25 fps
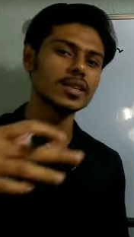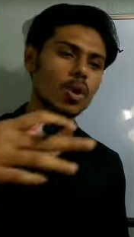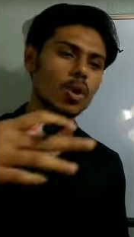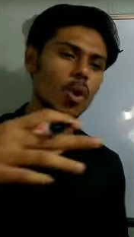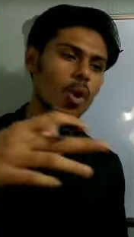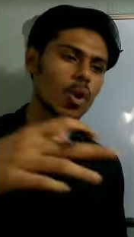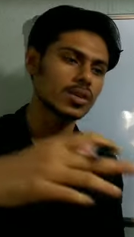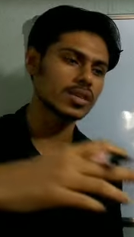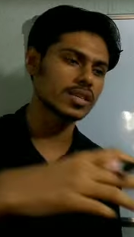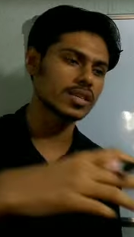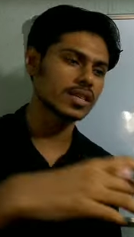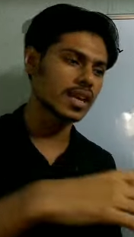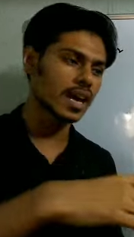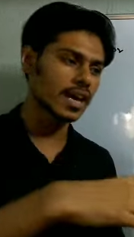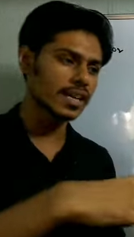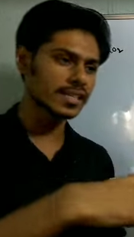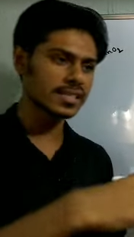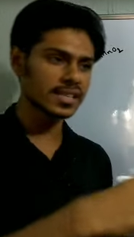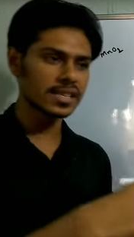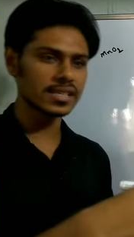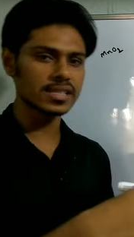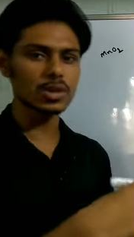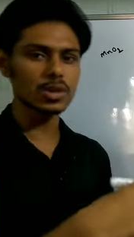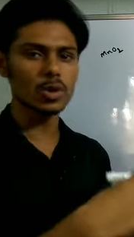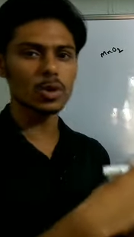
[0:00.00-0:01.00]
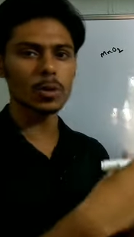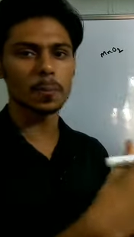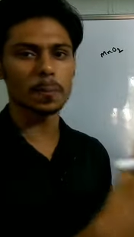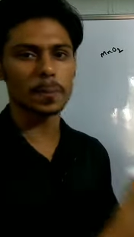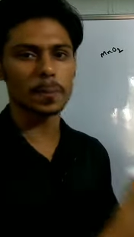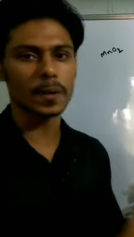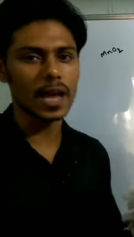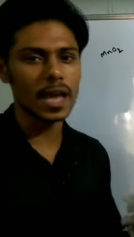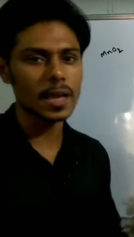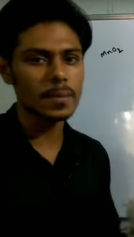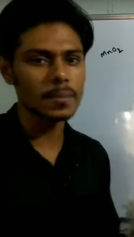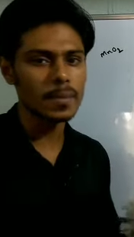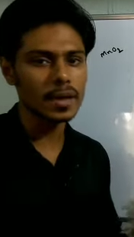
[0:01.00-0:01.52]
it oxidizes your
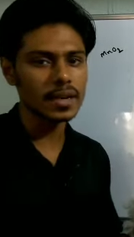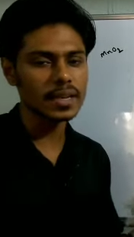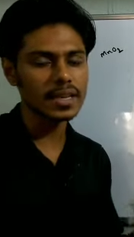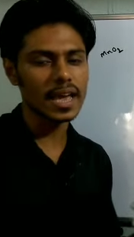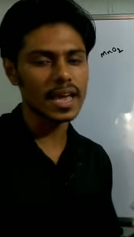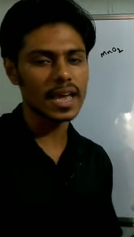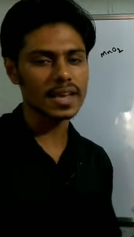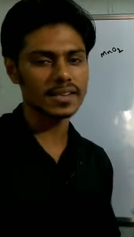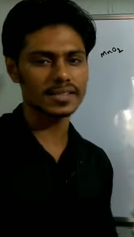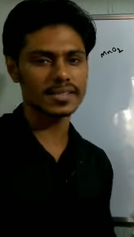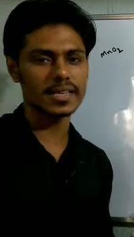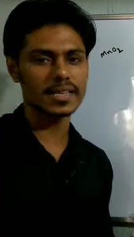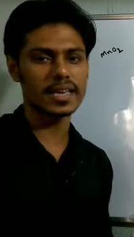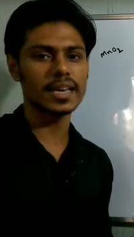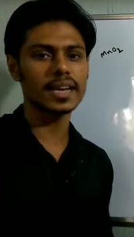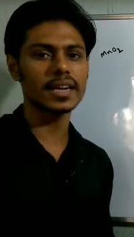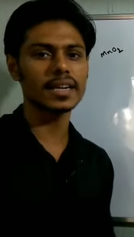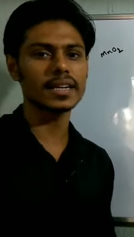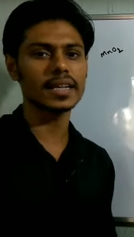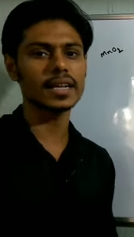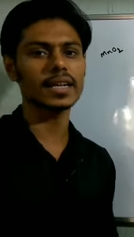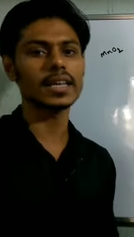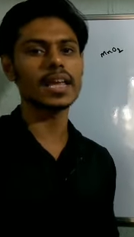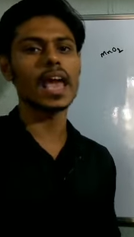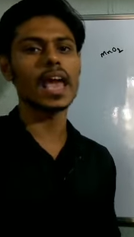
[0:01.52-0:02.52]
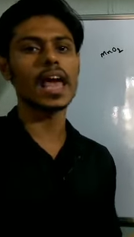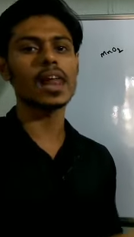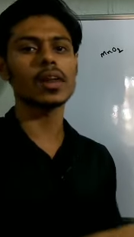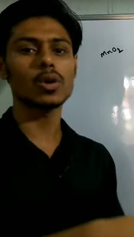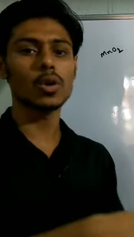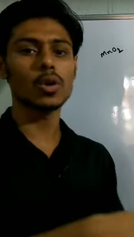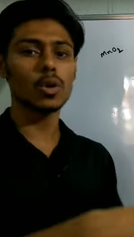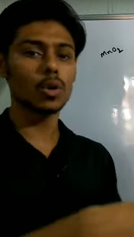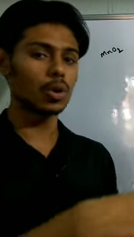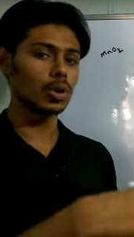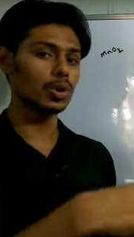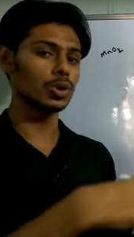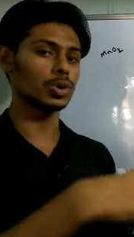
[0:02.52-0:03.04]
primary and secondary
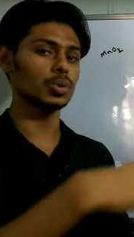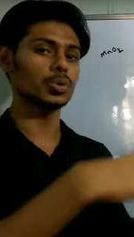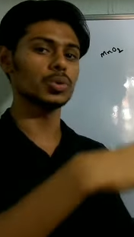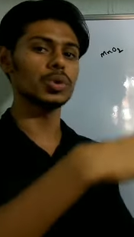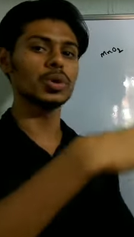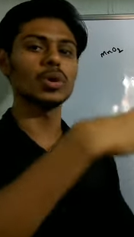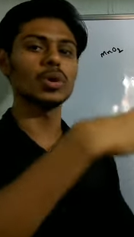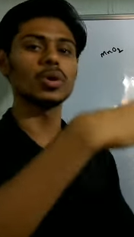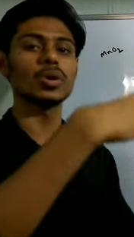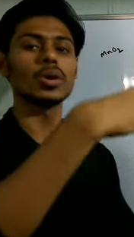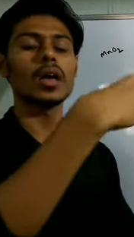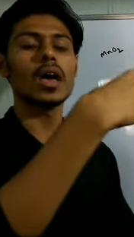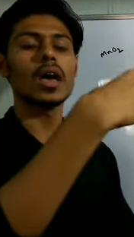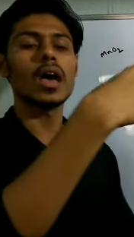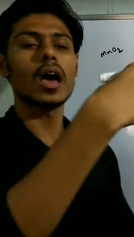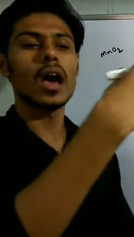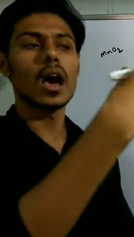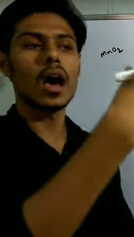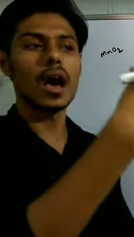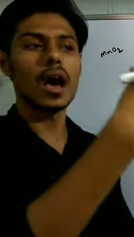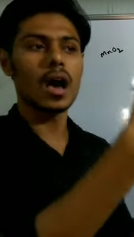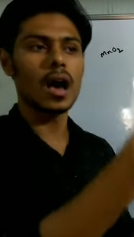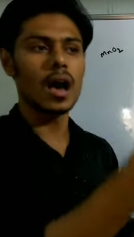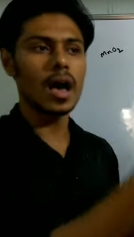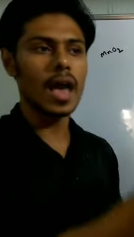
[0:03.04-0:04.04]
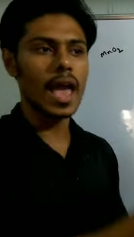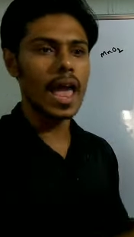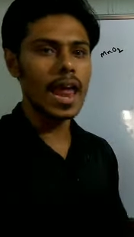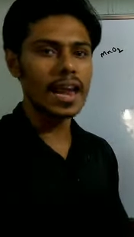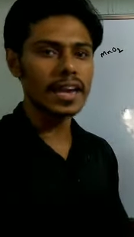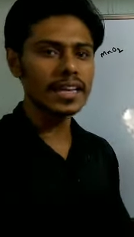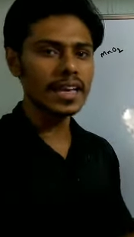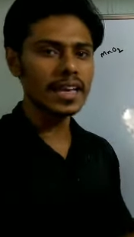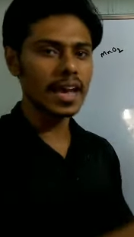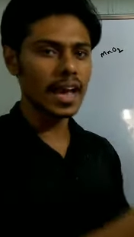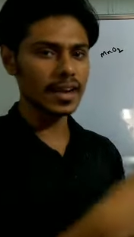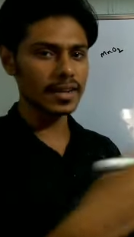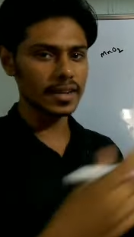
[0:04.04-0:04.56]
alcohol to your
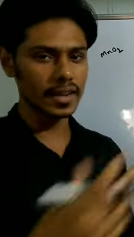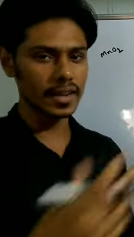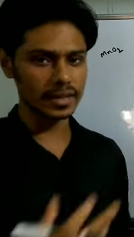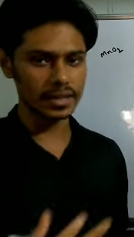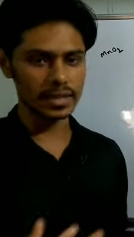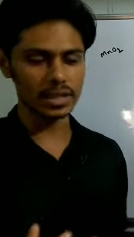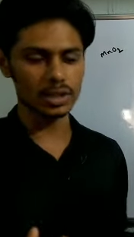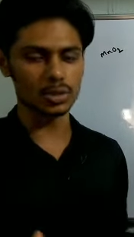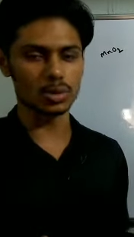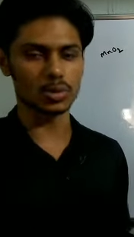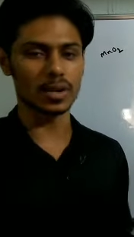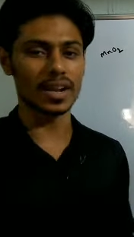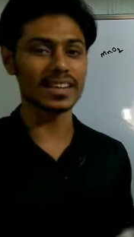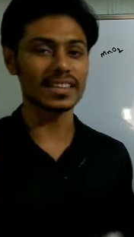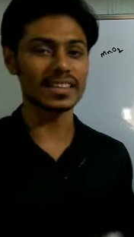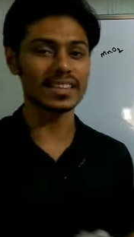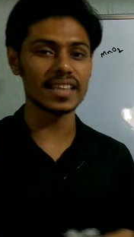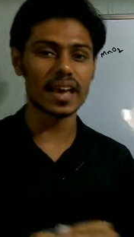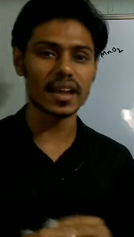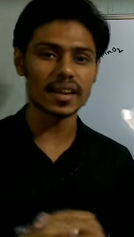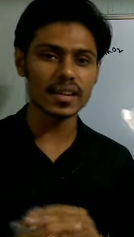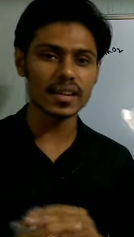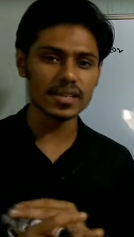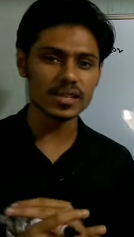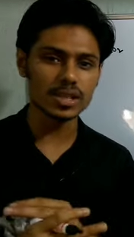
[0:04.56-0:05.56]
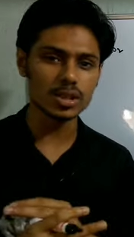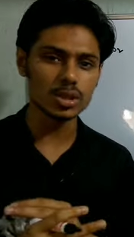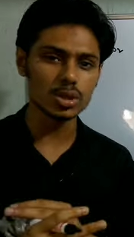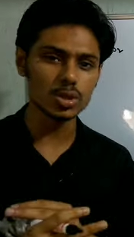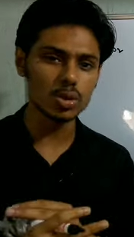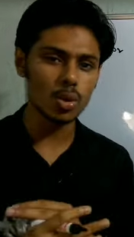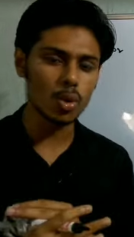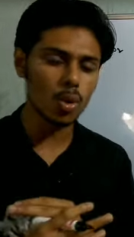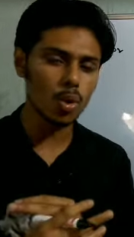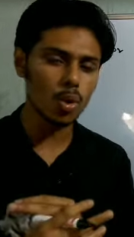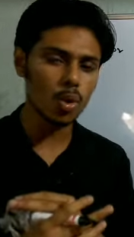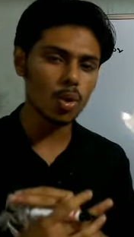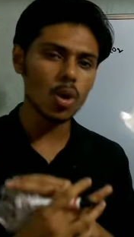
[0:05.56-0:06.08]
aldehyde and ketone, and there is
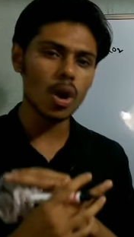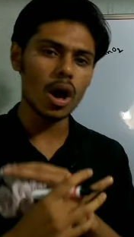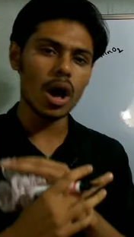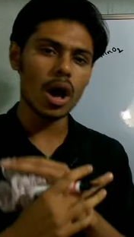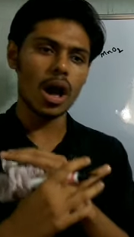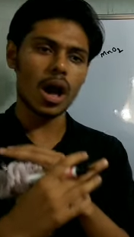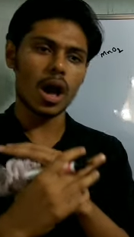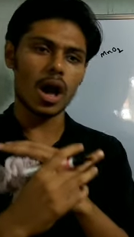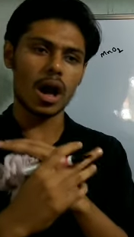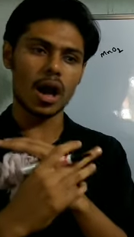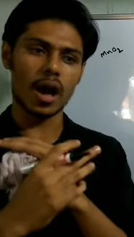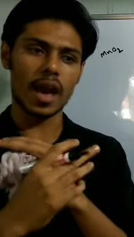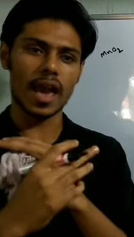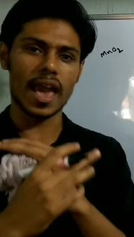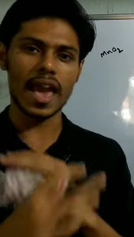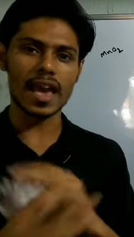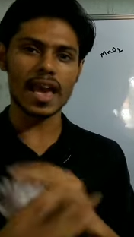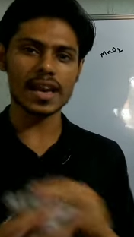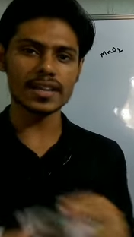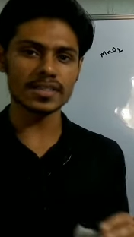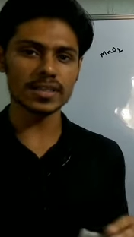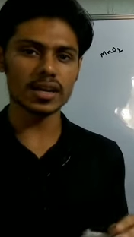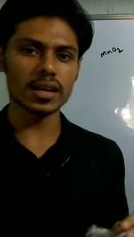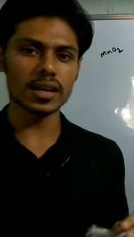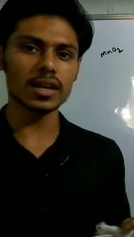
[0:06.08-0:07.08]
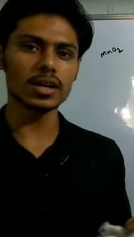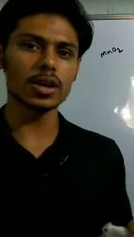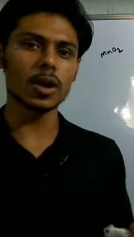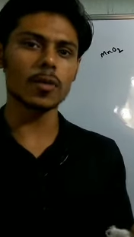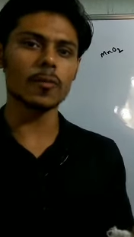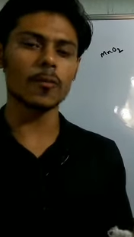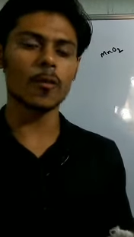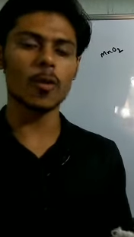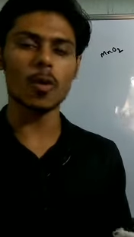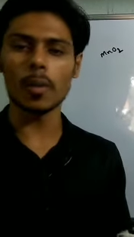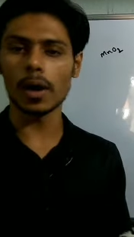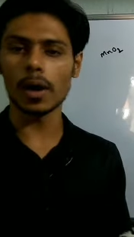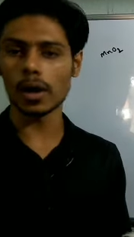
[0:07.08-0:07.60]
no hazard
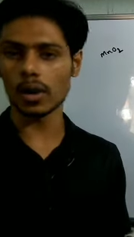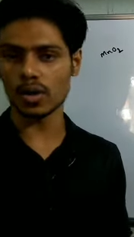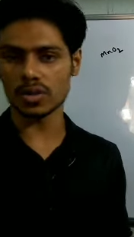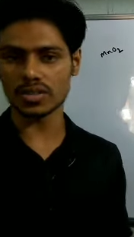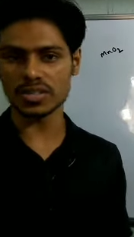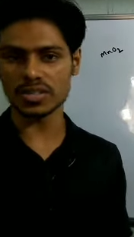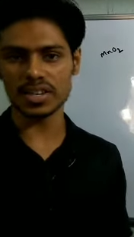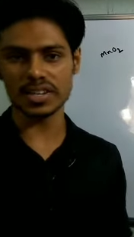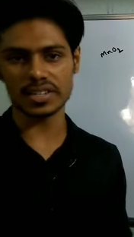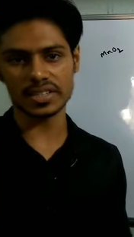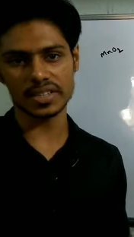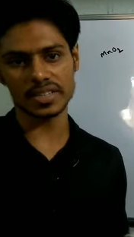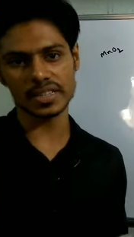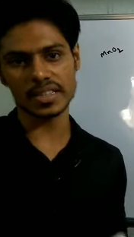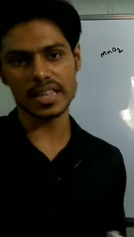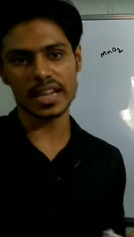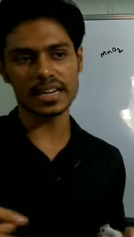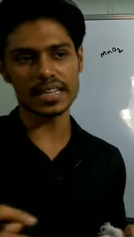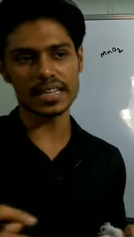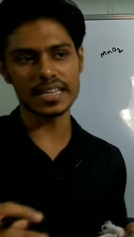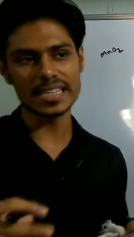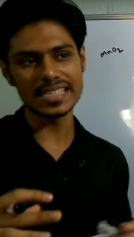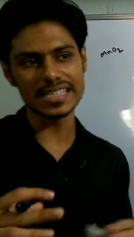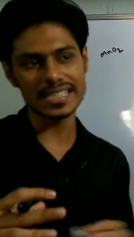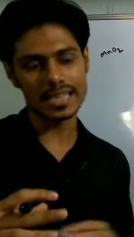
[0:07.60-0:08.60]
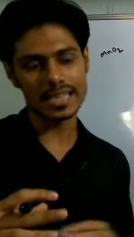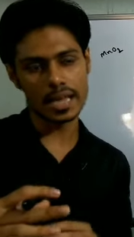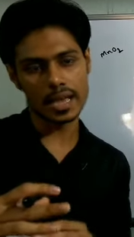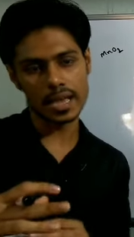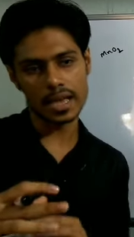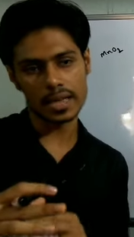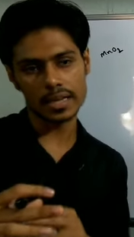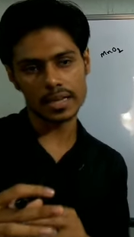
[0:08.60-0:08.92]
of over oxidation. That means